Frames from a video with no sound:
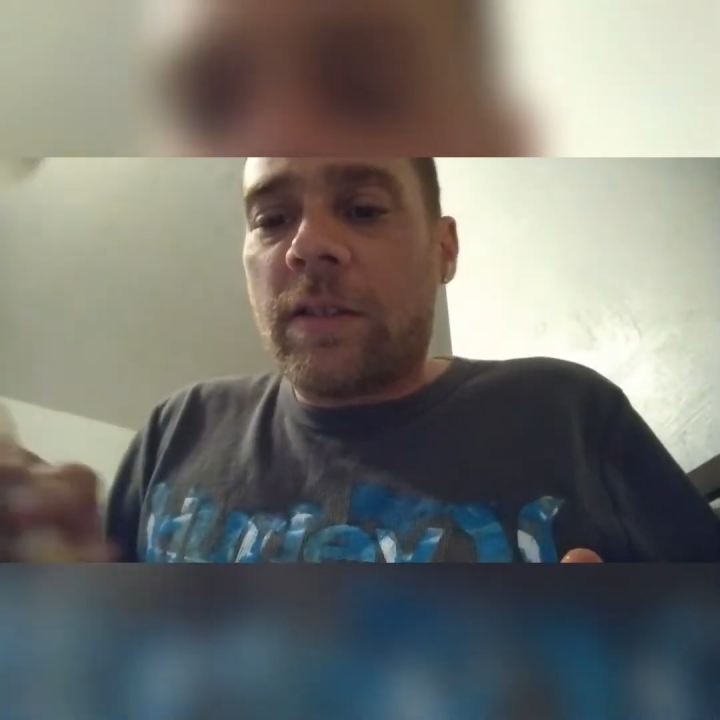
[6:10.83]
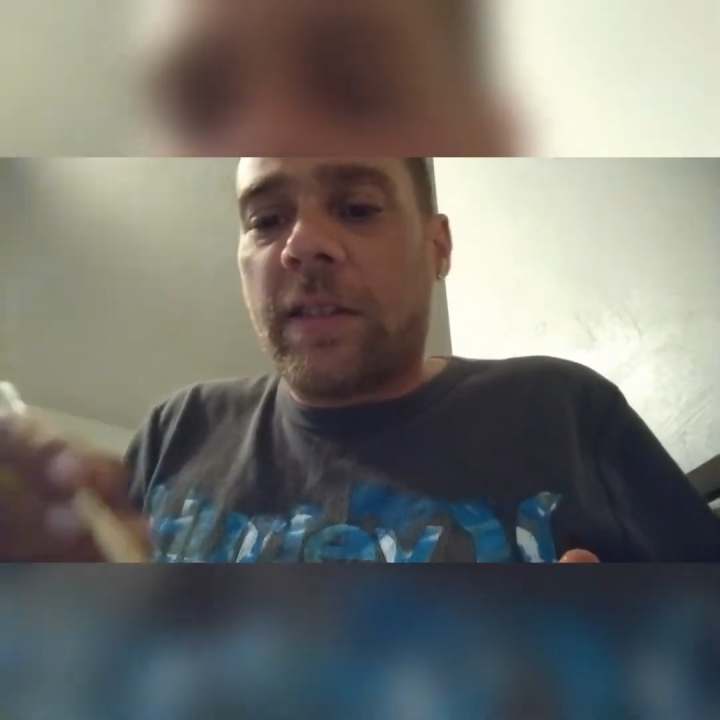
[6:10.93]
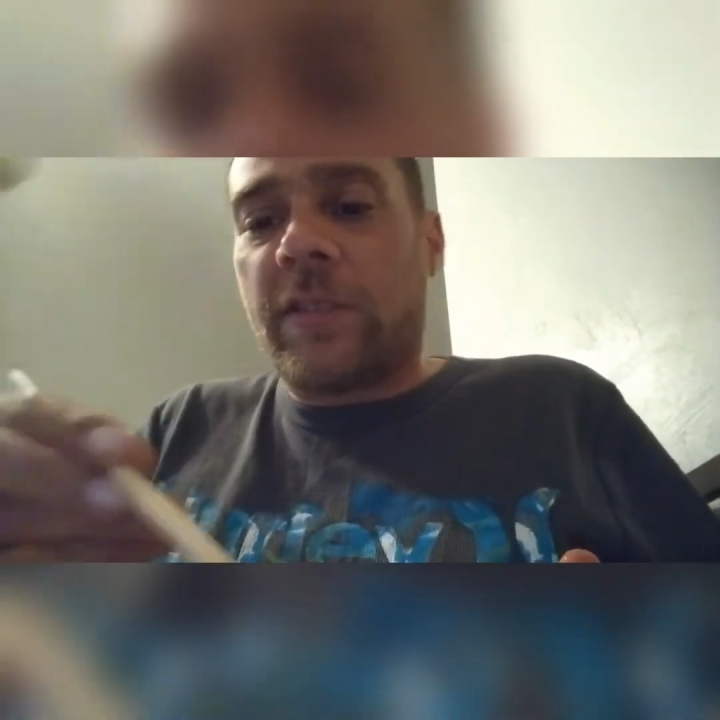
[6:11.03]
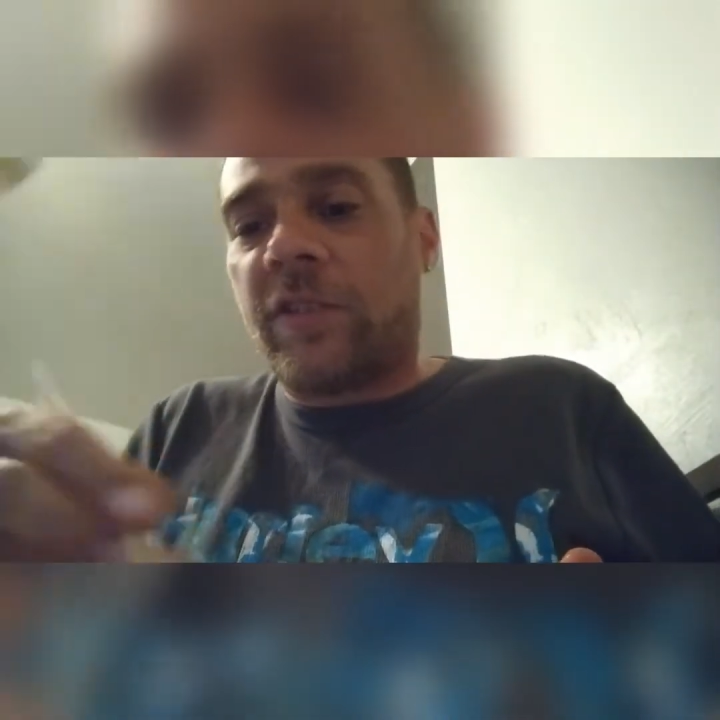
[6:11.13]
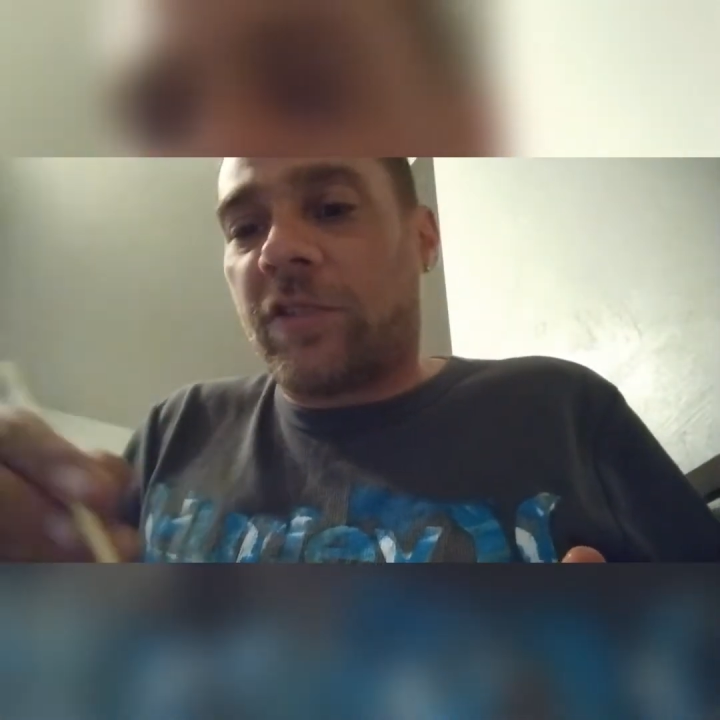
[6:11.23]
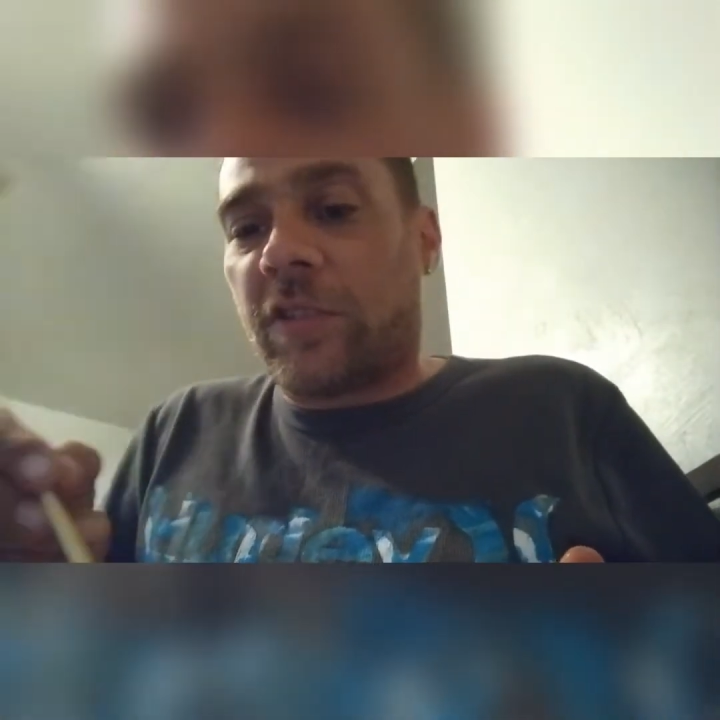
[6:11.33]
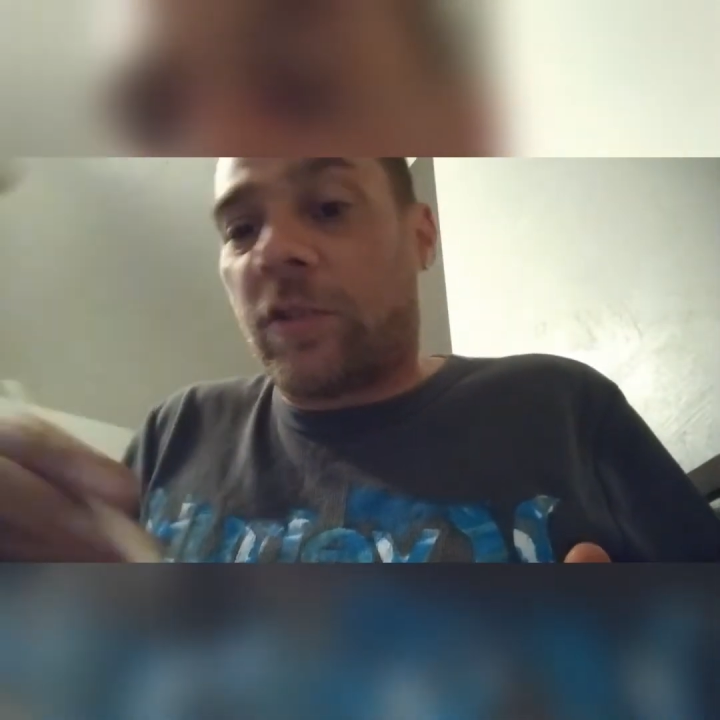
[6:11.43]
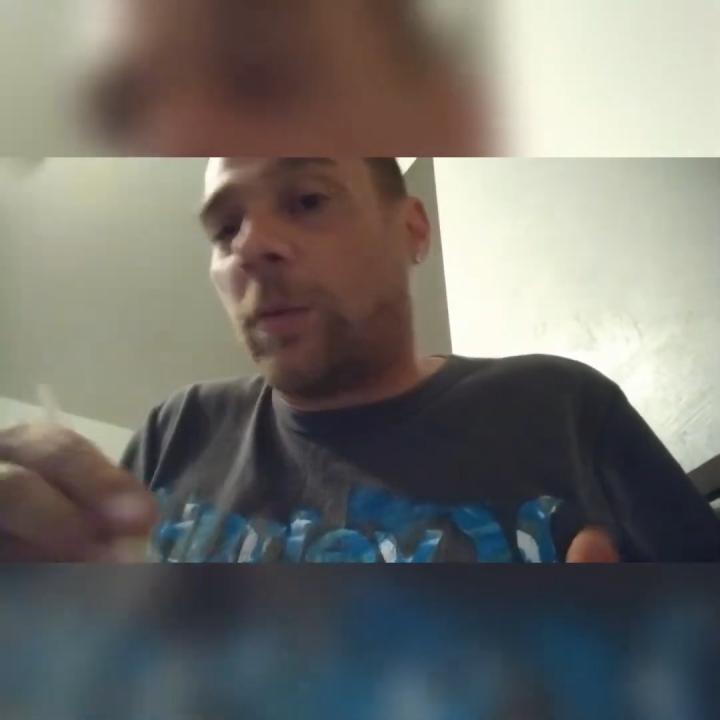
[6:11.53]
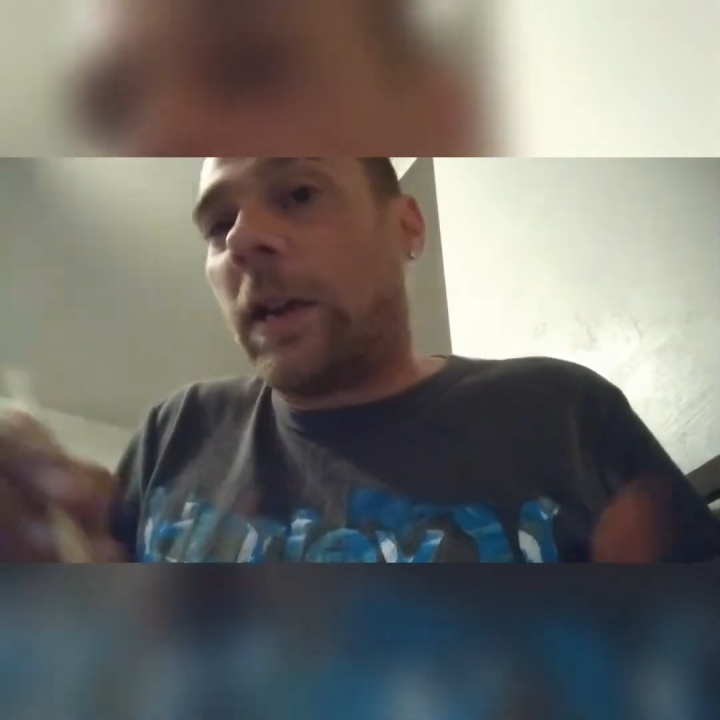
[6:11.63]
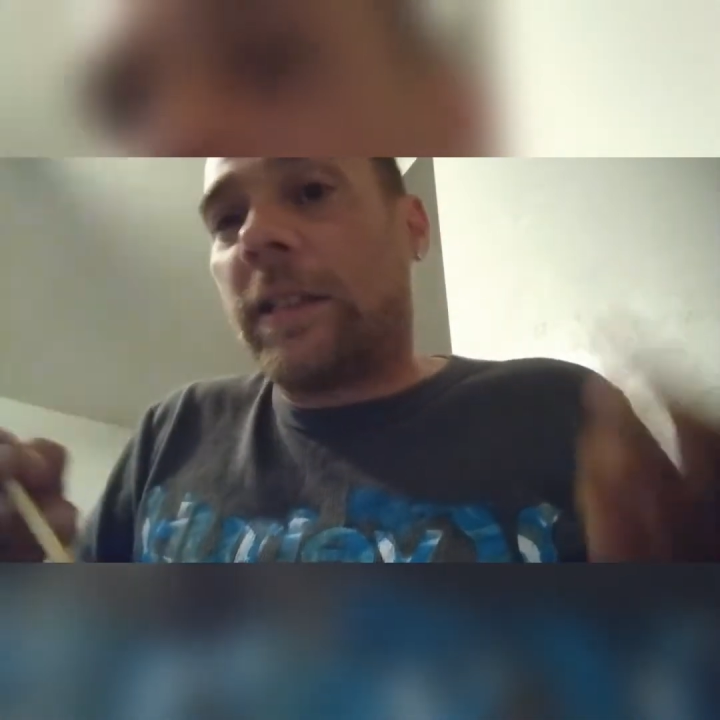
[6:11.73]
This is just
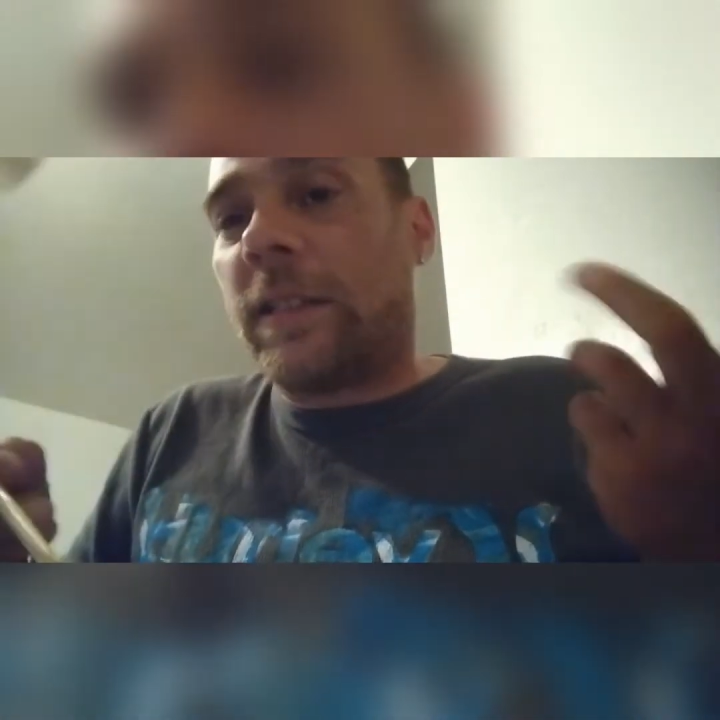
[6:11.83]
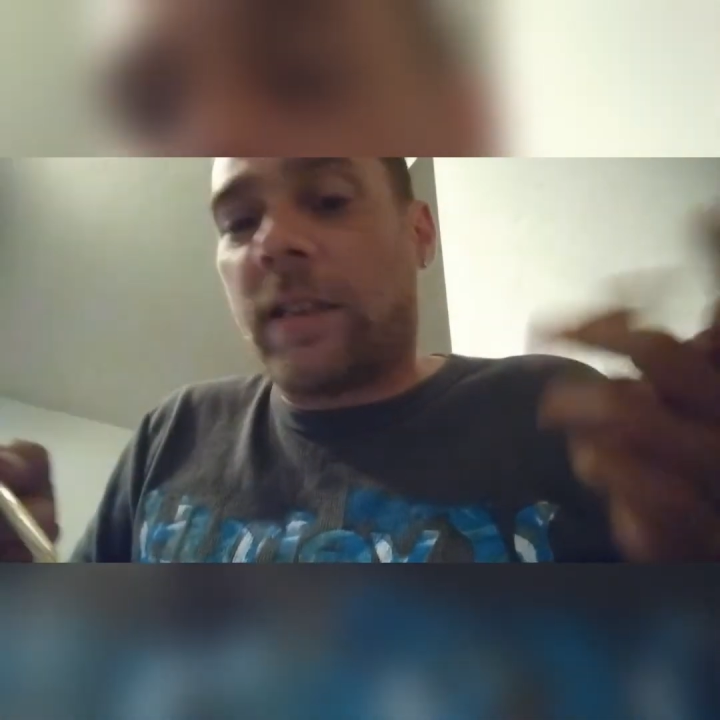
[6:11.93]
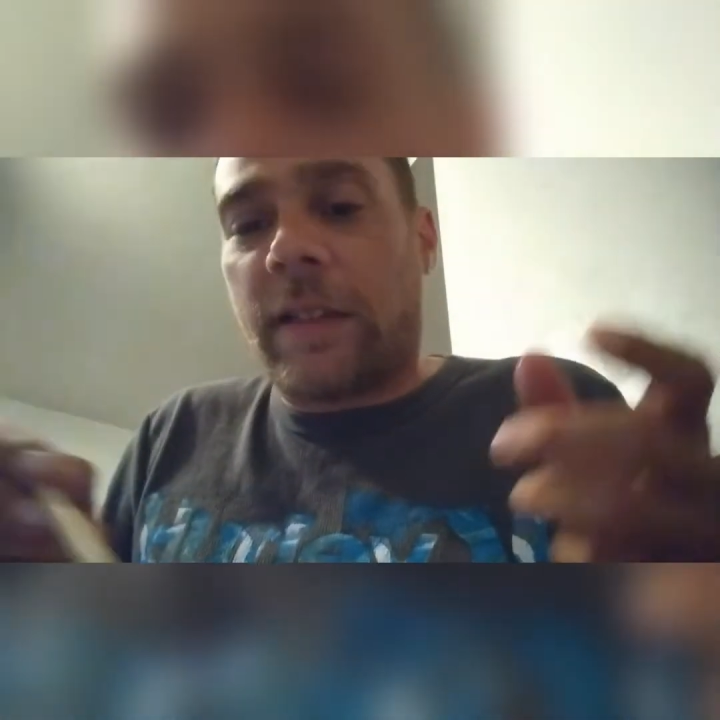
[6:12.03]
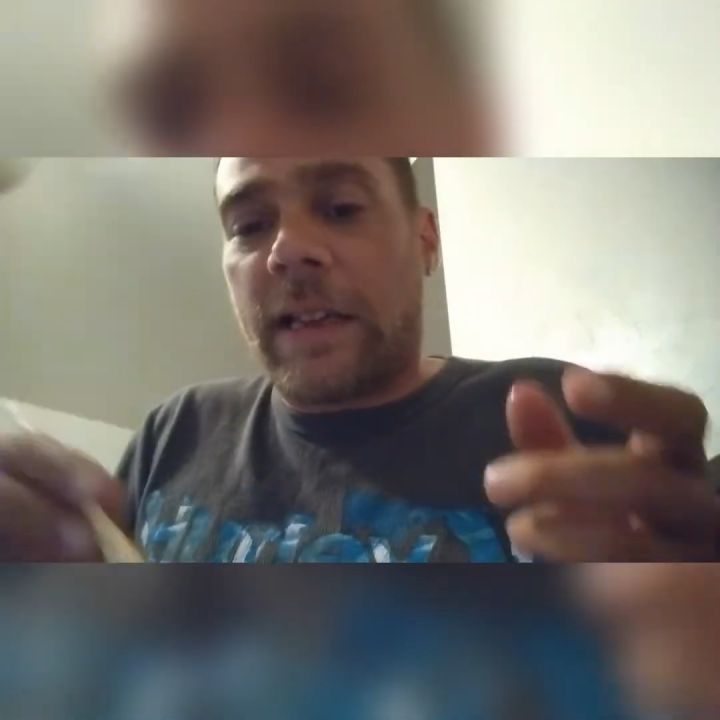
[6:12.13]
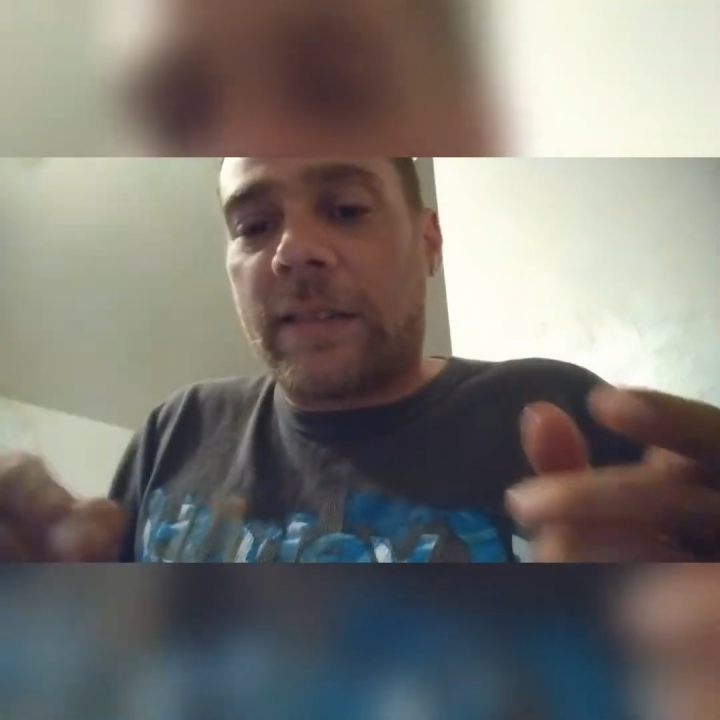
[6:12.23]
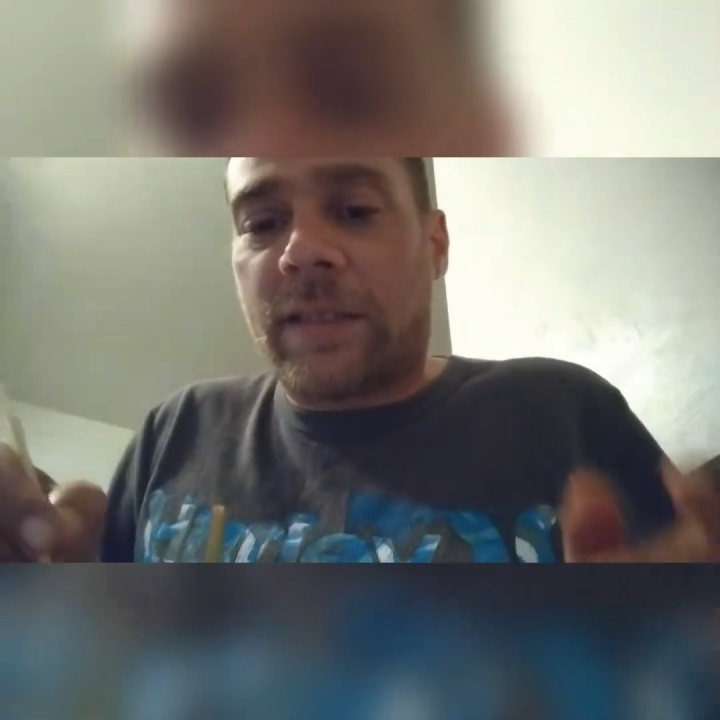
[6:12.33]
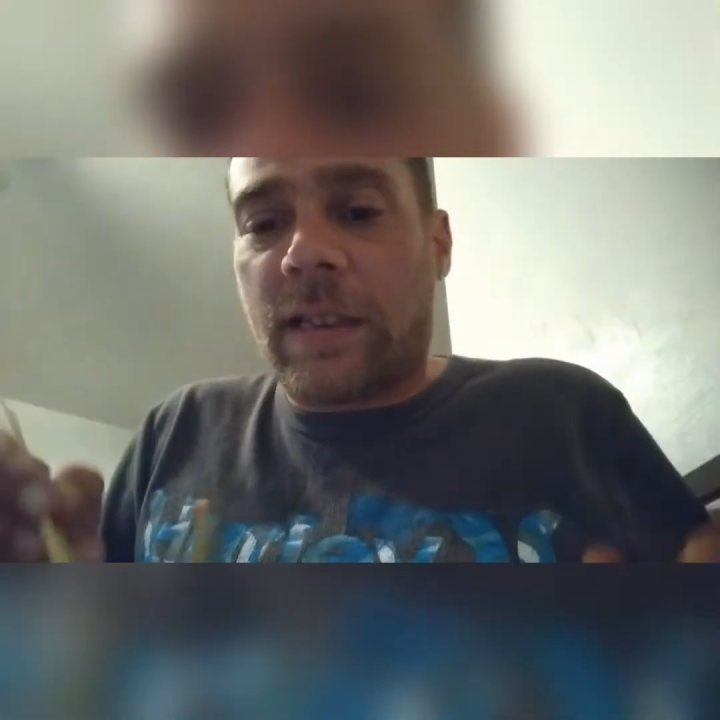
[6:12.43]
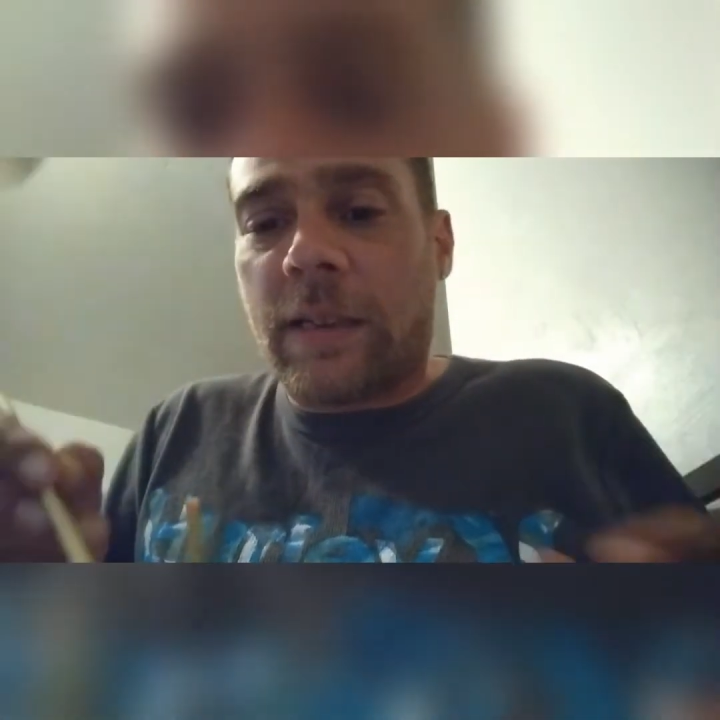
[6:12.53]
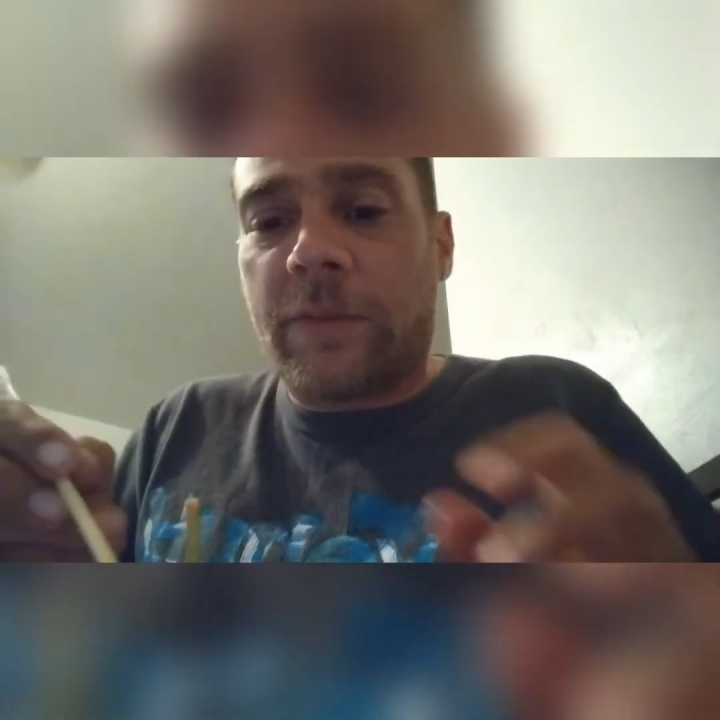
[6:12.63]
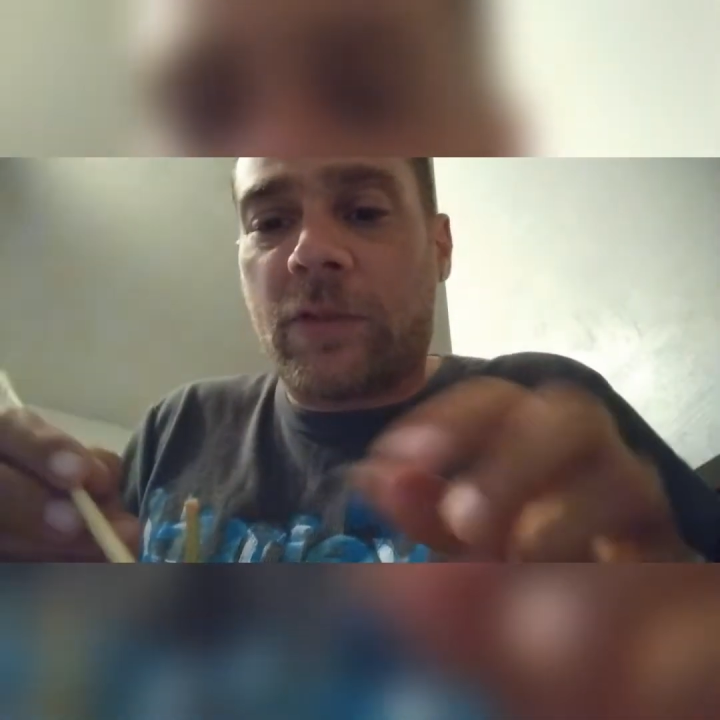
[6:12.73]
the way I did it last time,